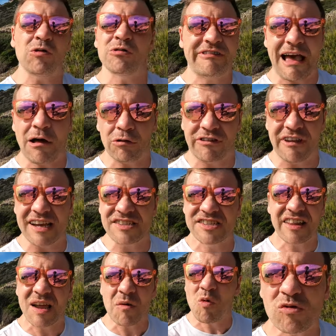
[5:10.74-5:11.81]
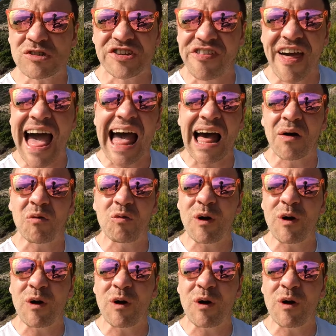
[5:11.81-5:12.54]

El Delta is. They're like, what's that?